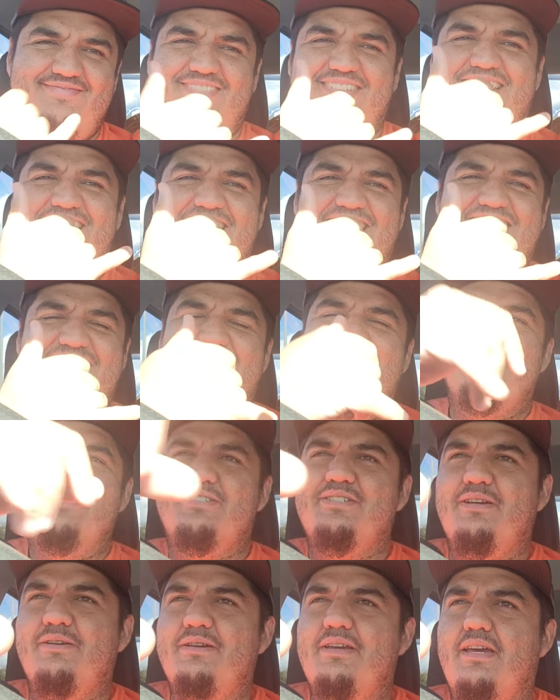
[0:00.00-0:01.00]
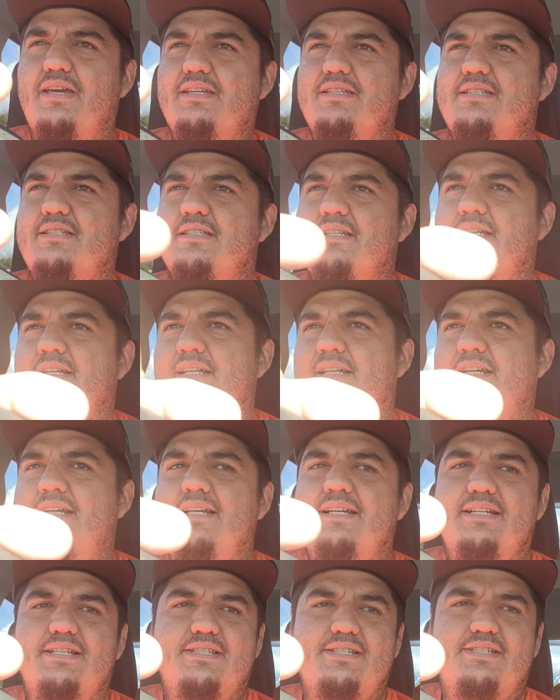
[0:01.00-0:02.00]
hey what's up guys
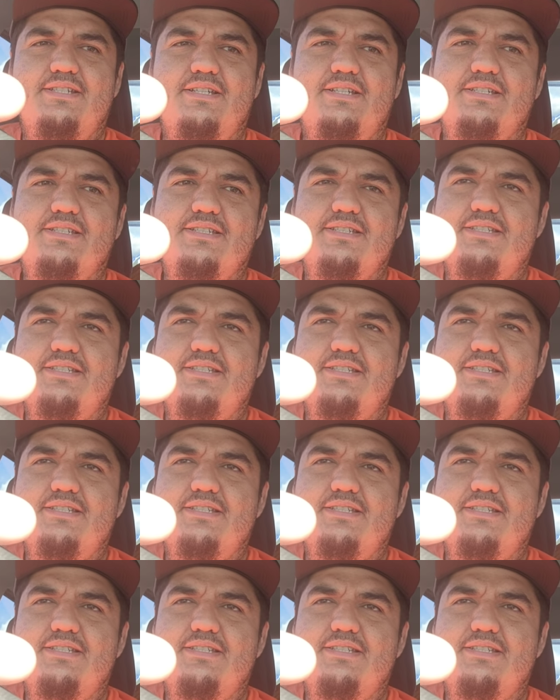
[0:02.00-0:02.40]
just